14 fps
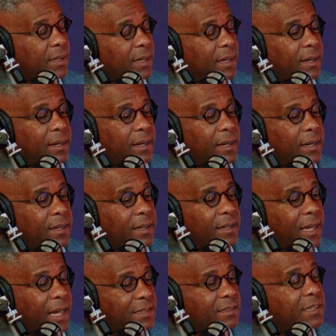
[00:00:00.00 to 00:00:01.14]
and
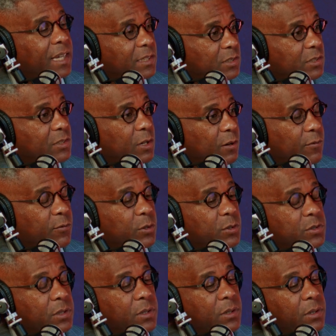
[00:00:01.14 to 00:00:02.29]
that's necessary for the
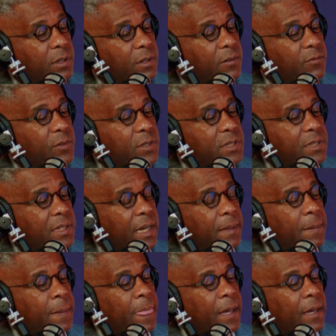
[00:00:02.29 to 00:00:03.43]
security of the free state.
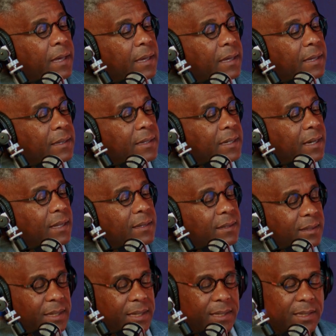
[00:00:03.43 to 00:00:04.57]
The other
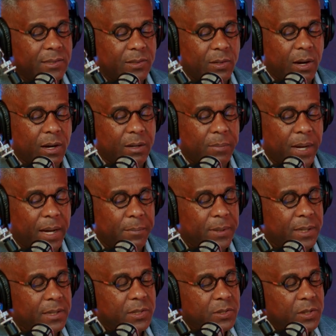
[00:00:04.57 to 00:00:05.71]
thing let's talk about,
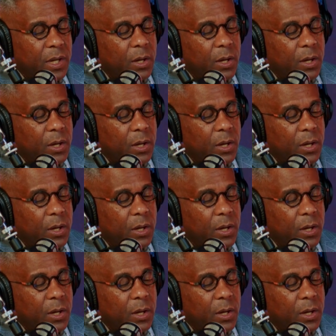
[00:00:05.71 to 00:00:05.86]
because